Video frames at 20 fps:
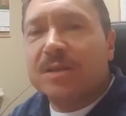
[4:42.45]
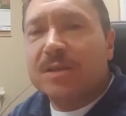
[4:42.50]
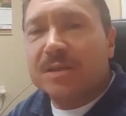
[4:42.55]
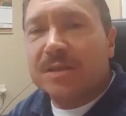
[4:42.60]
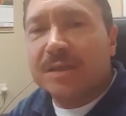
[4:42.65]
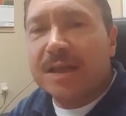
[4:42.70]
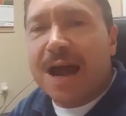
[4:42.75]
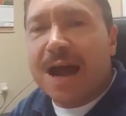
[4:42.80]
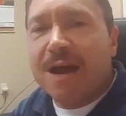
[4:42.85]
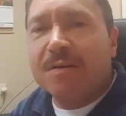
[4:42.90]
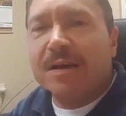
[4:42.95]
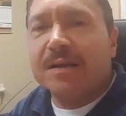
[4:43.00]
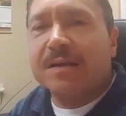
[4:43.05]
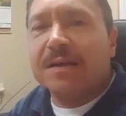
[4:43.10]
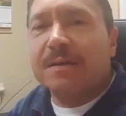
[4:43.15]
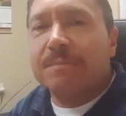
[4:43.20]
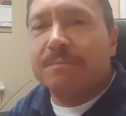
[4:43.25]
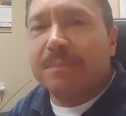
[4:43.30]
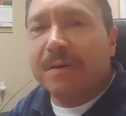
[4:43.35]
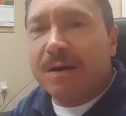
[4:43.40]
desiring
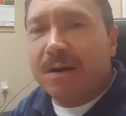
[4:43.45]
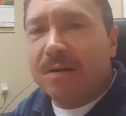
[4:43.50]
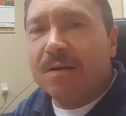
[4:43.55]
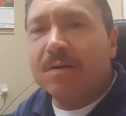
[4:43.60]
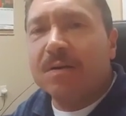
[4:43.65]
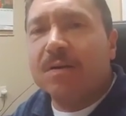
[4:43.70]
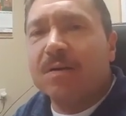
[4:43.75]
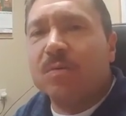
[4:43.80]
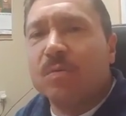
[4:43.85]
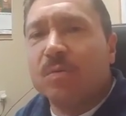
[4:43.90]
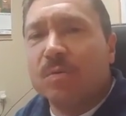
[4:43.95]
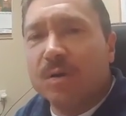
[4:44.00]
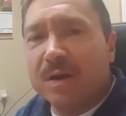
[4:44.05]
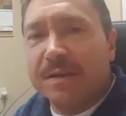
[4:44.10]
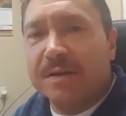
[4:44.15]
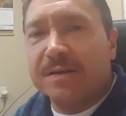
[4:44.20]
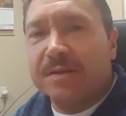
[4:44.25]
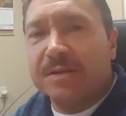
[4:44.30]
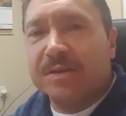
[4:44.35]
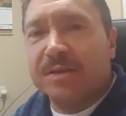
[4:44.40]
to partner
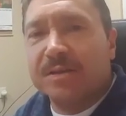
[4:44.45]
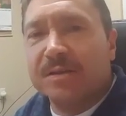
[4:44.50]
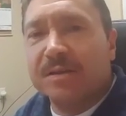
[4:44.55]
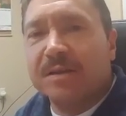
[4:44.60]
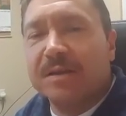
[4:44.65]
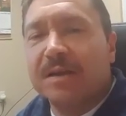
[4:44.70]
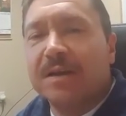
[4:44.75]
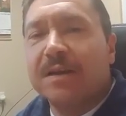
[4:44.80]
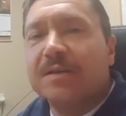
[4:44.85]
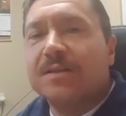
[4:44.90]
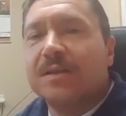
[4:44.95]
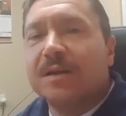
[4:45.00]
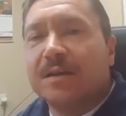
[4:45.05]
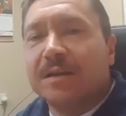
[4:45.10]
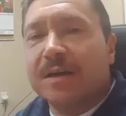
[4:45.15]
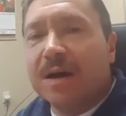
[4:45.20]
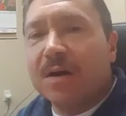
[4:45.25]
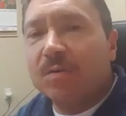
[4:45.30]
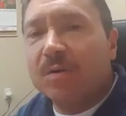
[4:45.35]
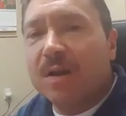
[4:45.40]
with us, to
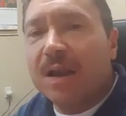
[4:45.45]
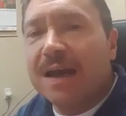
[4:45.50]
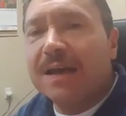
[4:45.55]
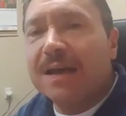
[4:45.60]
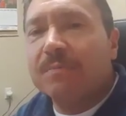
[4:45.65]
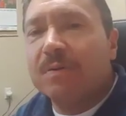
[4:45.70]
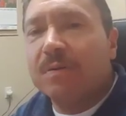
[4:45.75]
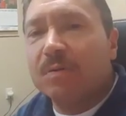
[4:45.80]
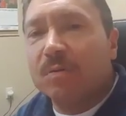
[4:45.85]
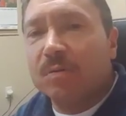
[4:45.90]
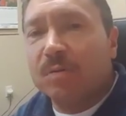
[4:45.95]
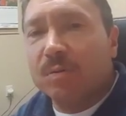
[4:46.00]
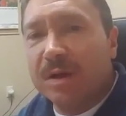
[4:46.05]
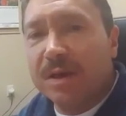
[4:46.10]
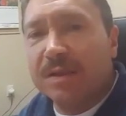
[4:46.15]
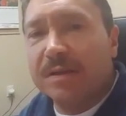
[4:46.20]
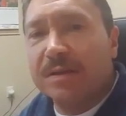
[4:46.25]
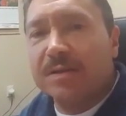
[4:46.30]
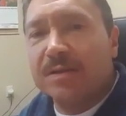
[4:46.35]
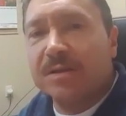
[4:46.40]
co labor
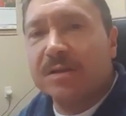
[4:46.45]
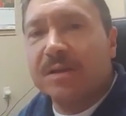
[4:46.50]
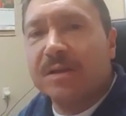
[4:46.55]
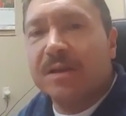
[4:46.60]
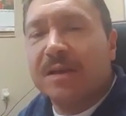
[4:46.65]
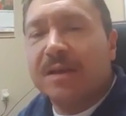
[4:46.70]
with us.